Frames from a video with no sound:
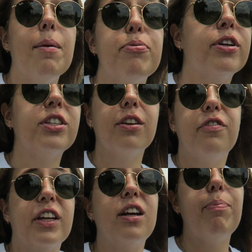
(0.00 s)
I personally
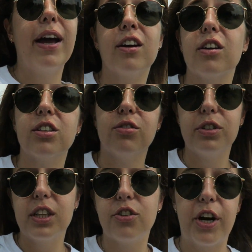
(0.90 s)
think that Bangkok is a
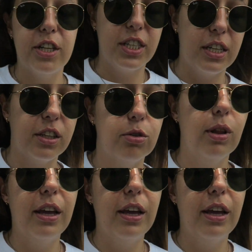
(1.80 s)
really great city to